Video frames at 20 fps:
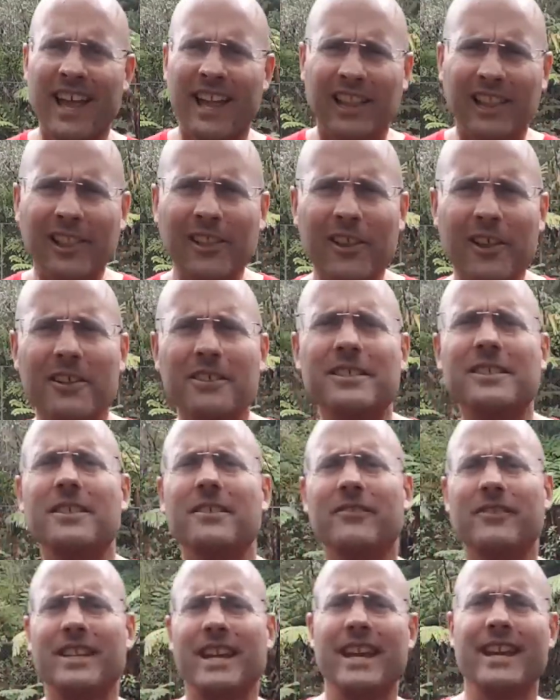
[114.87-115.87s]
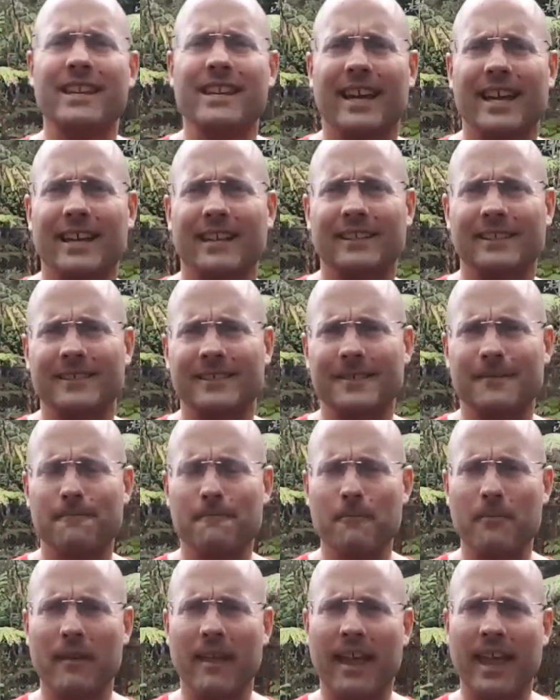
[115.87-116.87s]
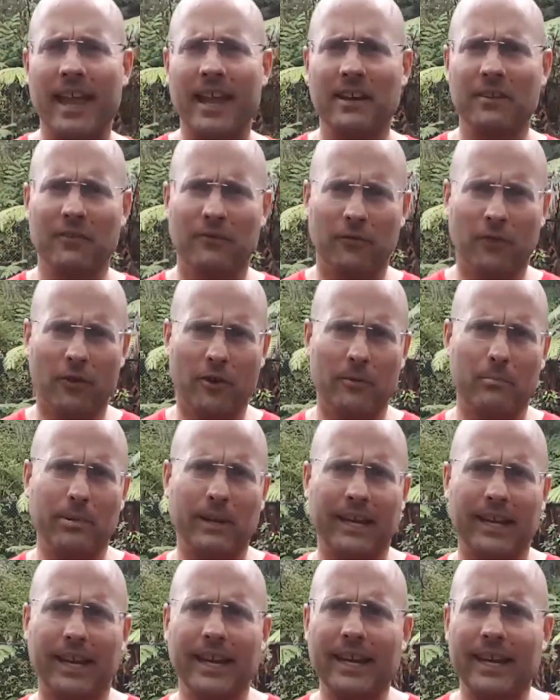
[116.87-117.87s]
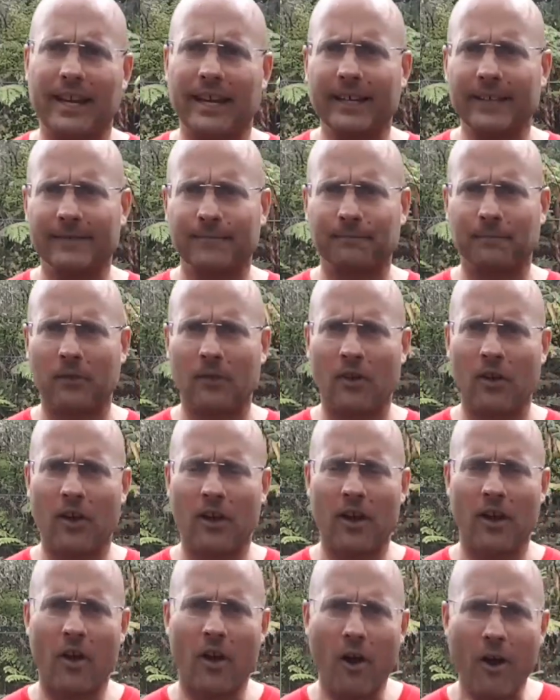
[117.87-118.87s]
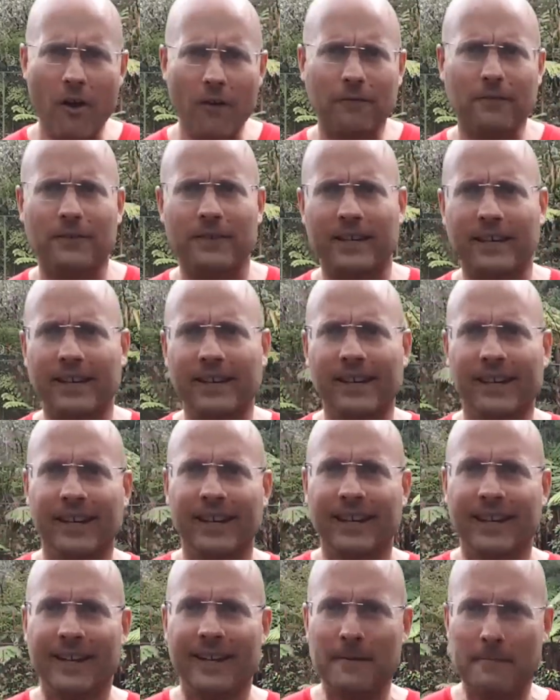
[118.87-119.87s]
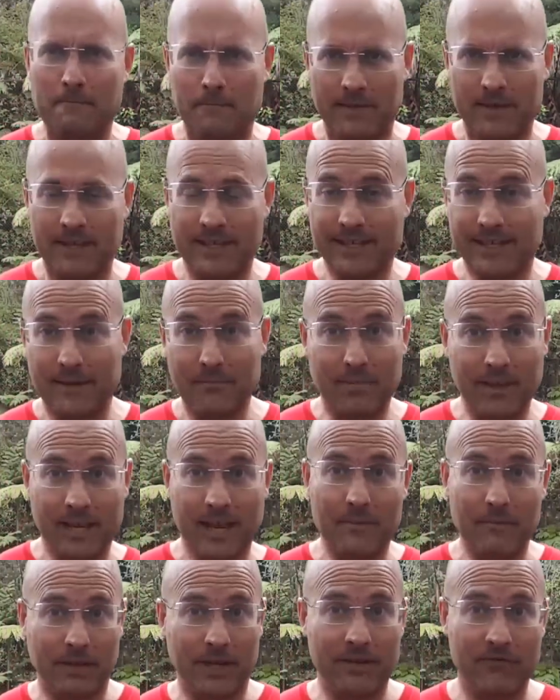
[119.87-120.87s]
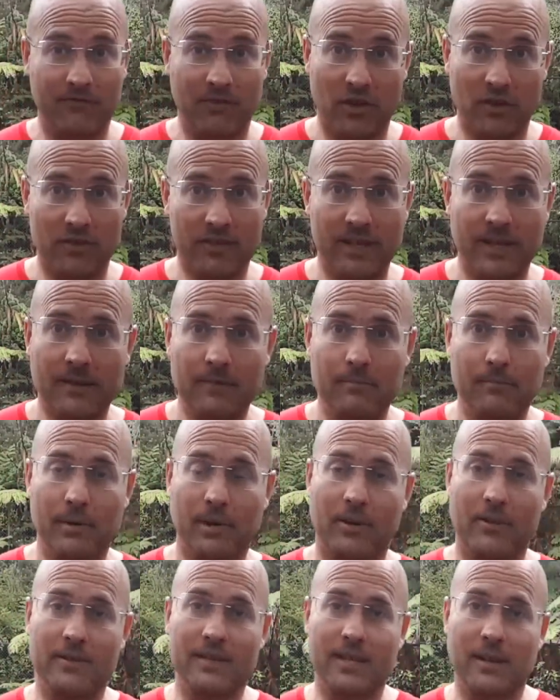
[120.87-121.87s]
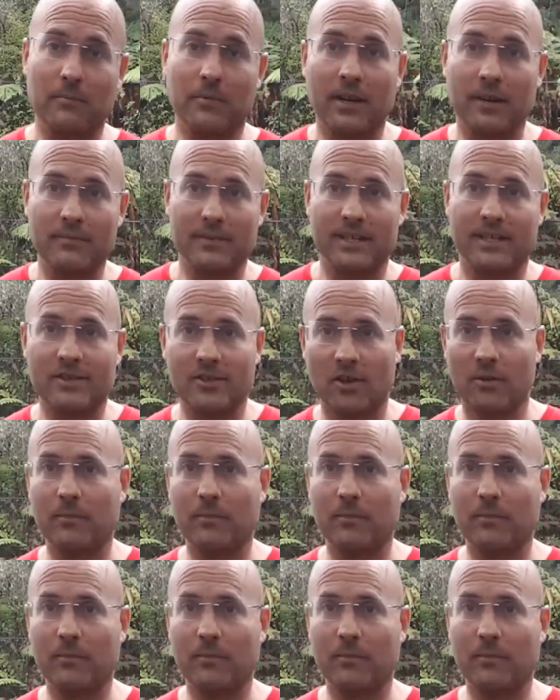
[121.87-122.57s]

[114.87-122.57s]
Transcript: Lots of details, and for a beginner often this can become confusing because sometimes there's so